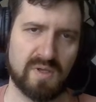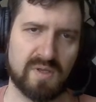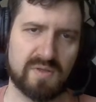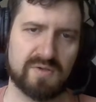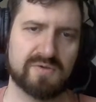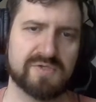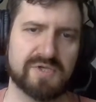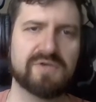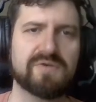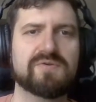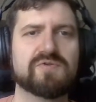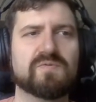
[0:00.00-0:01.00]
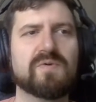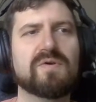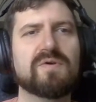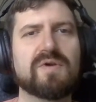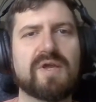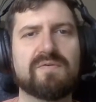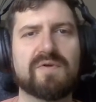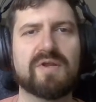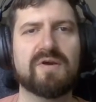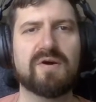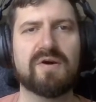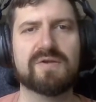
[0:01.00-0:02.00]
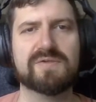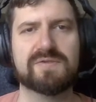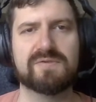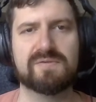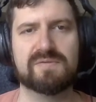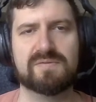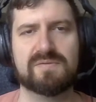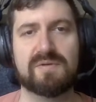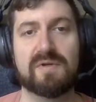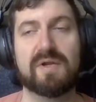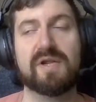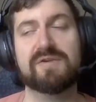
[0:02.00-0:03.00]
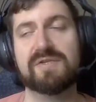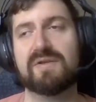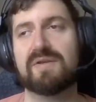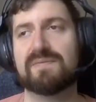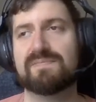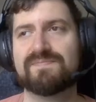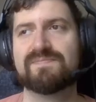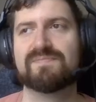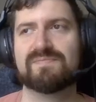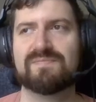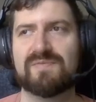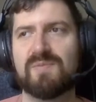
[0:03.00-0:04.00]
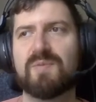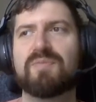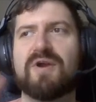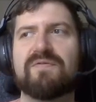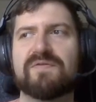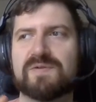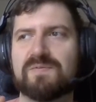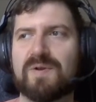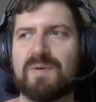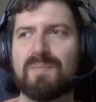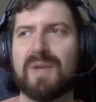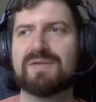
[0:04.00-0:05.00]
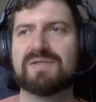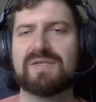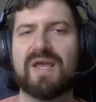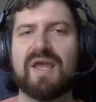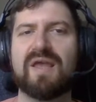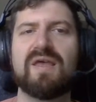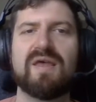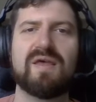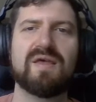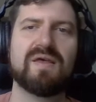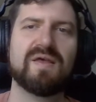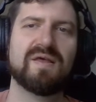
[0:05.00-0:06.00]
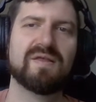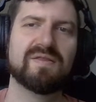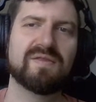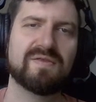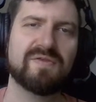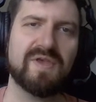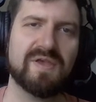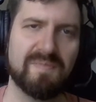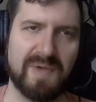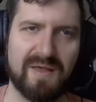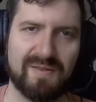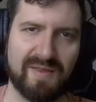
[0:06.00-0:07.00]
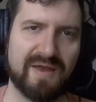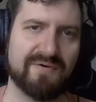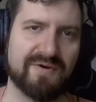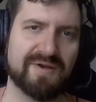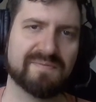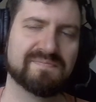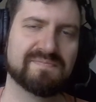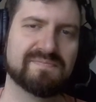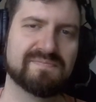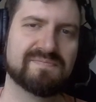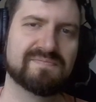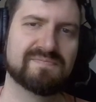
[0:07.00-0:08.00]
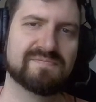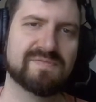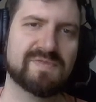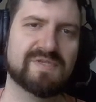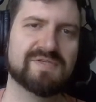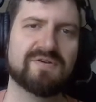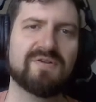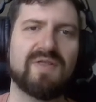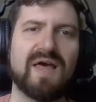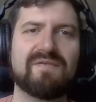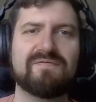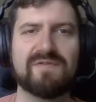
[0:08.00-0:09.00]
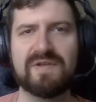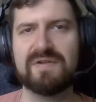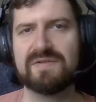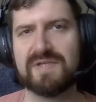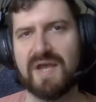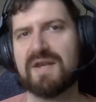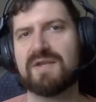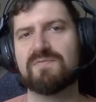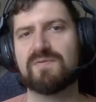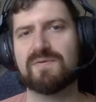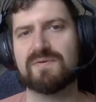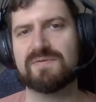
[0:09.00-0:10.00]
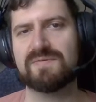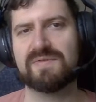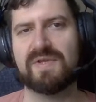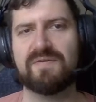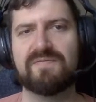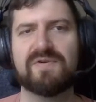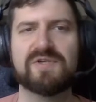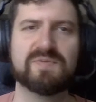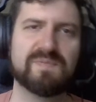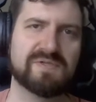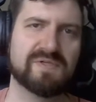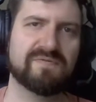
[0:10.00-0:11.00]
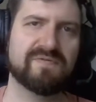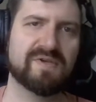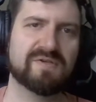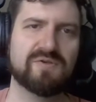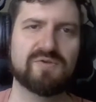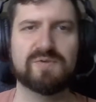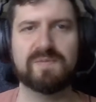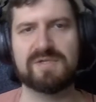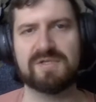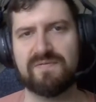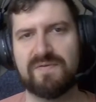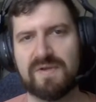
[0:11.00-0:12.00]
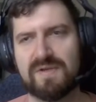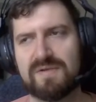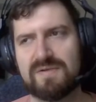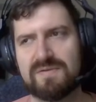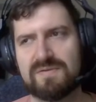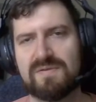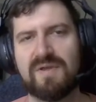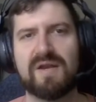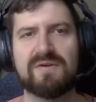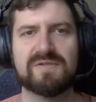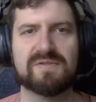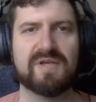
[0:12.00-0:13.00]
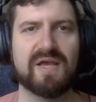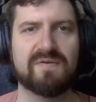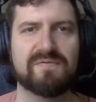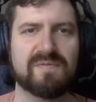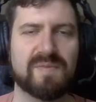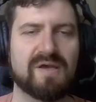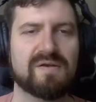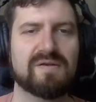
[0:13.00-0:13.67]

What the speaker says: there's a huge rule in regards. Let me preface what I'm about to say. The thing about lettering is there are a lot of little tiny rules that are very specific to specific letters in the alphabet.